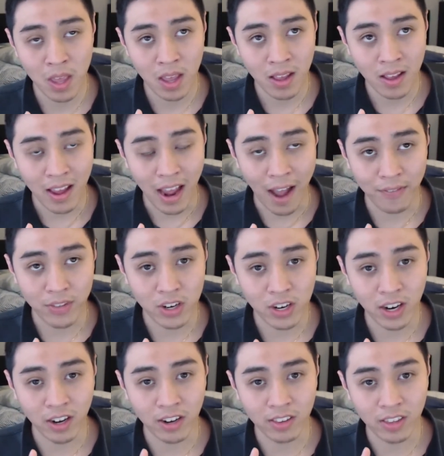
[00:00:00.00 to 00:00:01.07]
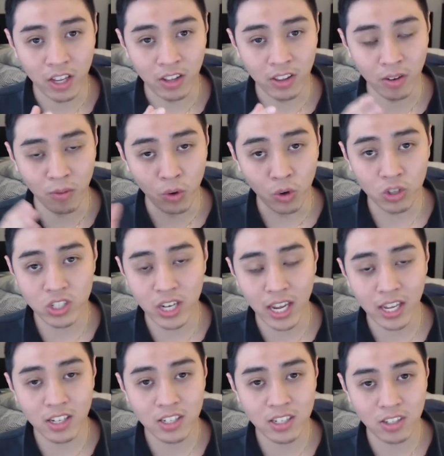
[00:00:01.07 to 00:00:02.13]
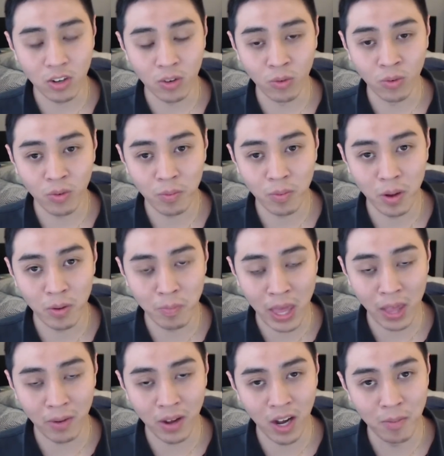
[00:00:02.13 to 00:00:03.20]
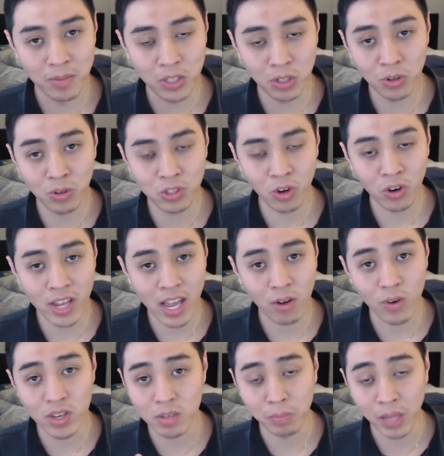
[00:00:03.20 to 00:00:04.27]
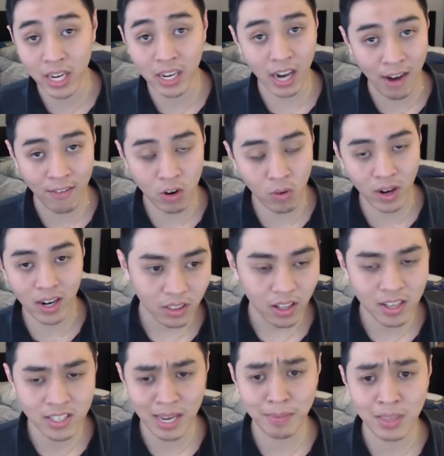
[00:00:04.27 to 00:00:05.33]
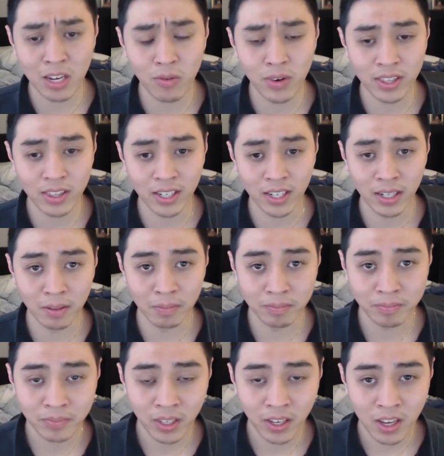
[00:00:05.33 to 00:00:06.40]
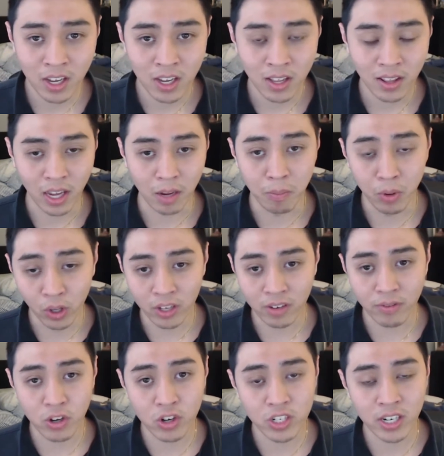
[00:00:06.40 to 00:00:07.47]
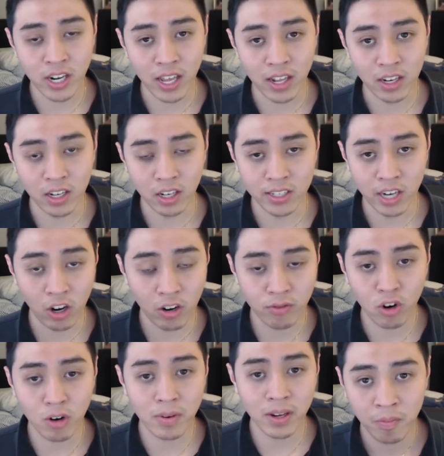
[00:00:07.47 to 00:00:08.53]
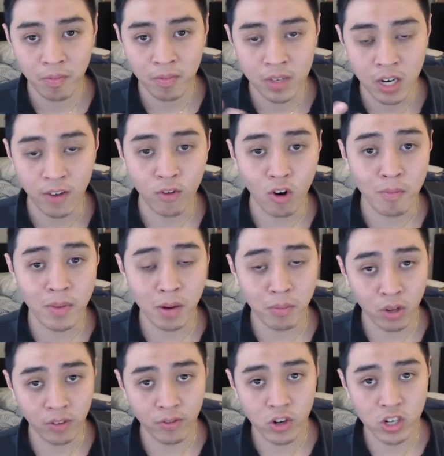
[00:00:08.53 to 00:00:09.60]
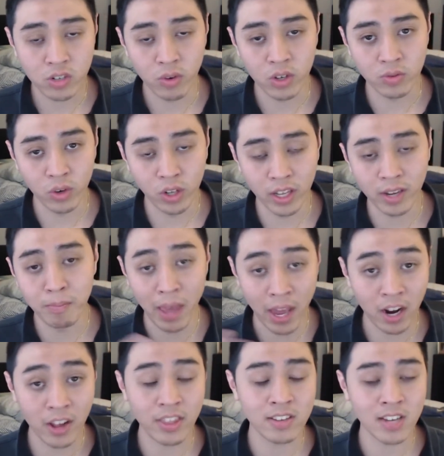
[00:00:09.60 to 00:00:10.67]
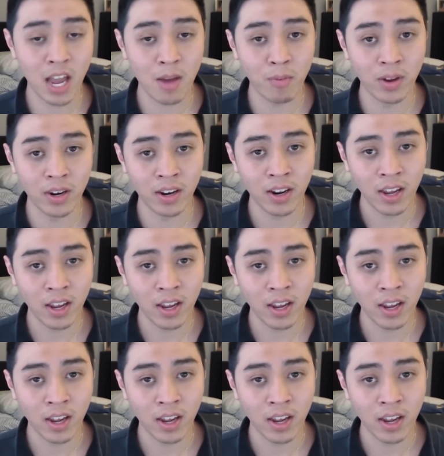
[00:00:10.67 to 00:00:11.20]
the rules changed, so Zoo Zodiac wasn't played everywhere. Same thing with like Brilliant Fusion and Terraforming. Terraforming and Brilliant Fusion was really meta at the time when